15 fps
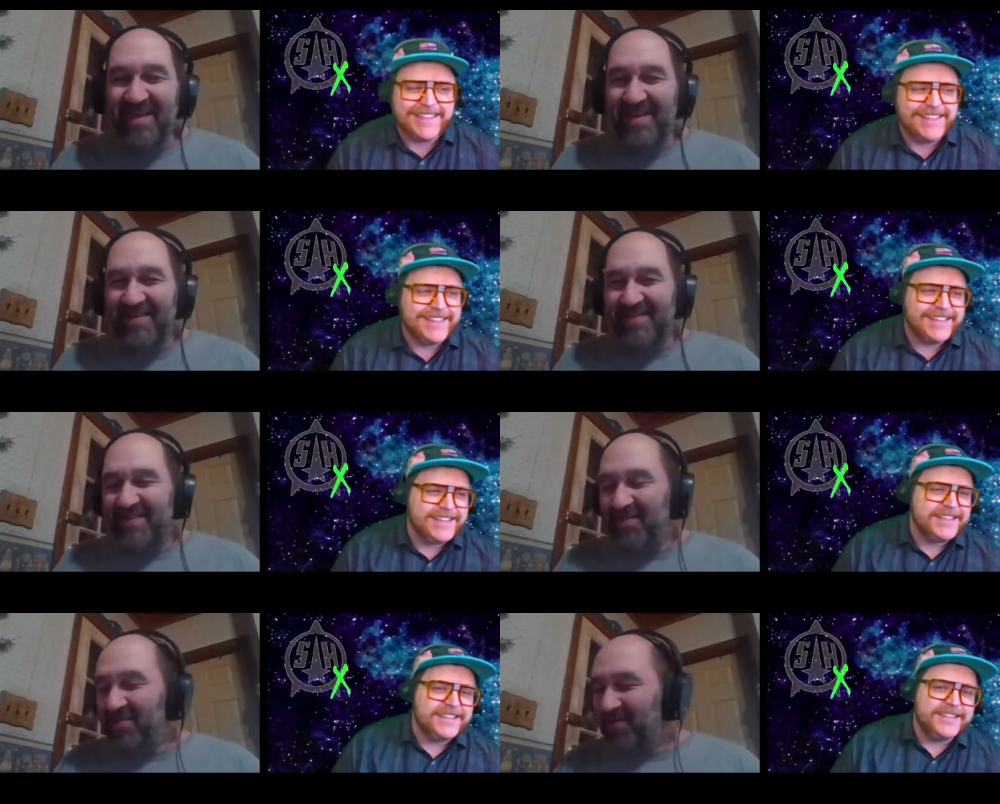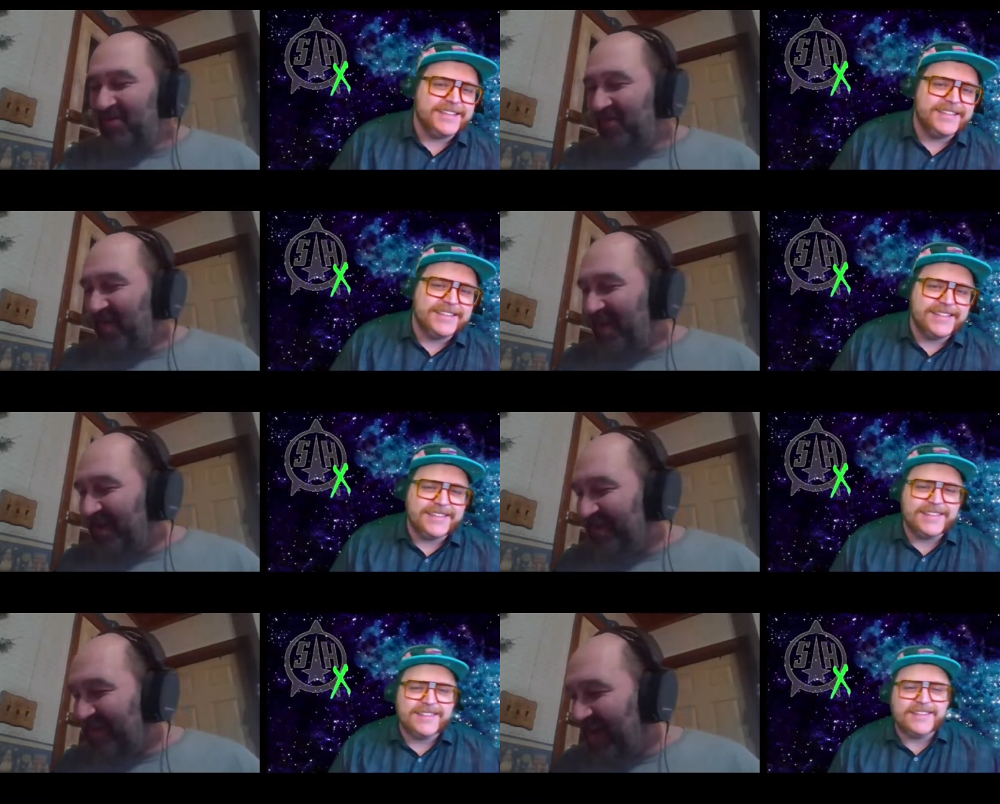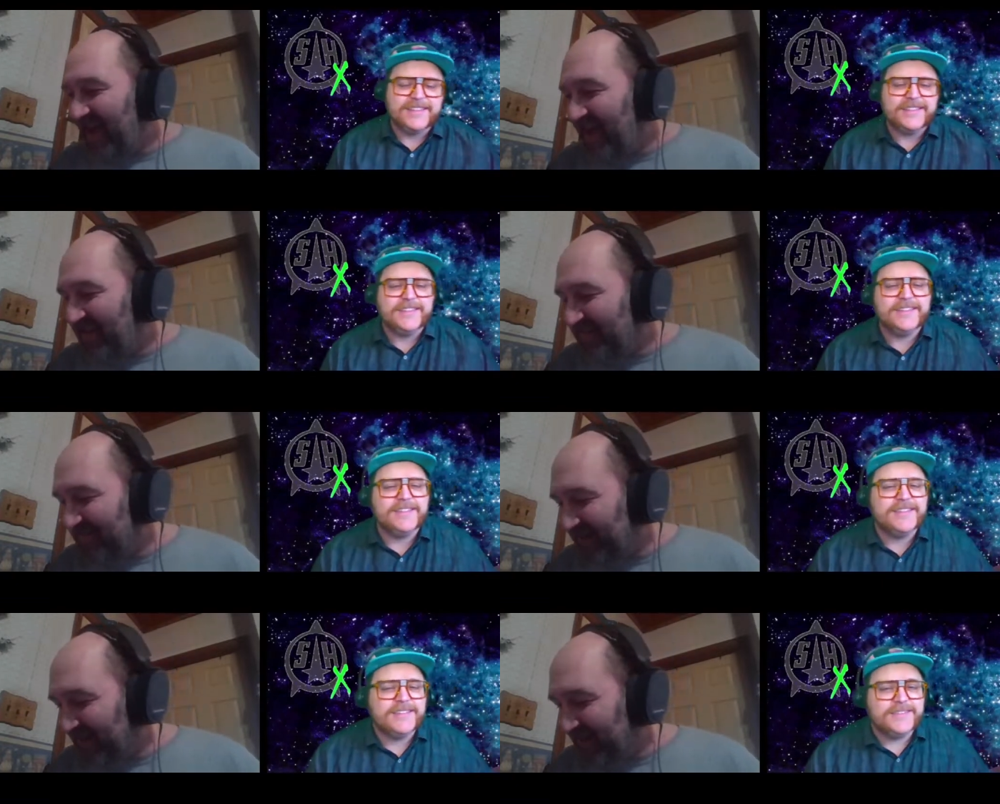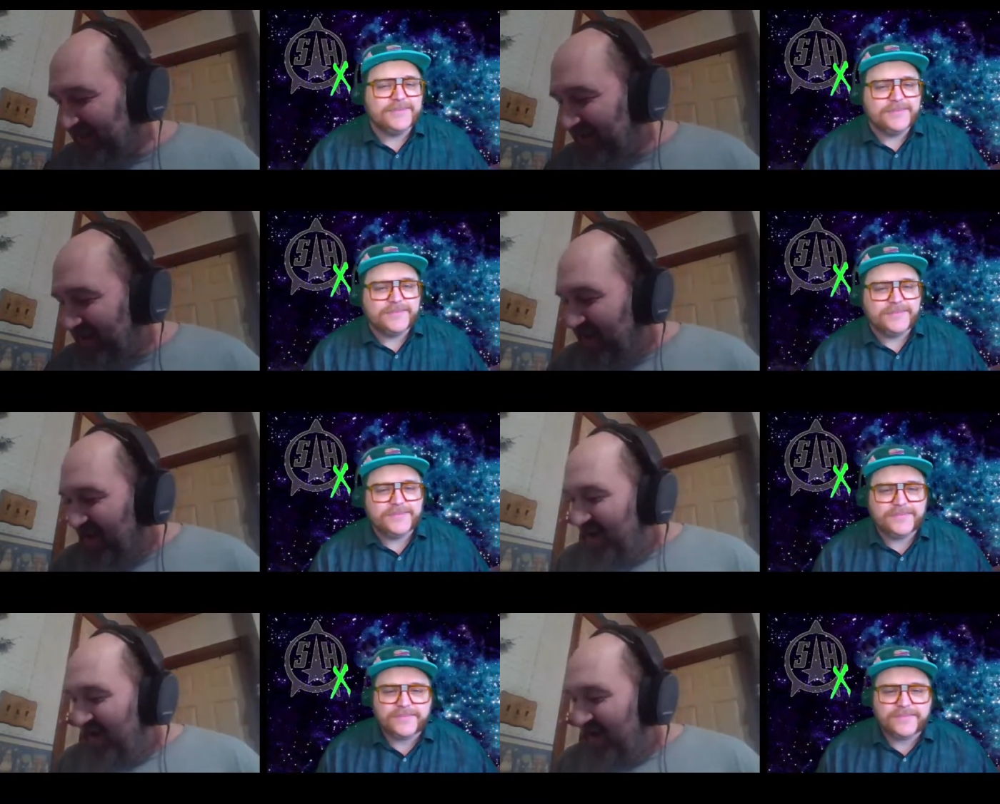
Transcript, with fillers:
Speaker 1: yes, it was fantastic.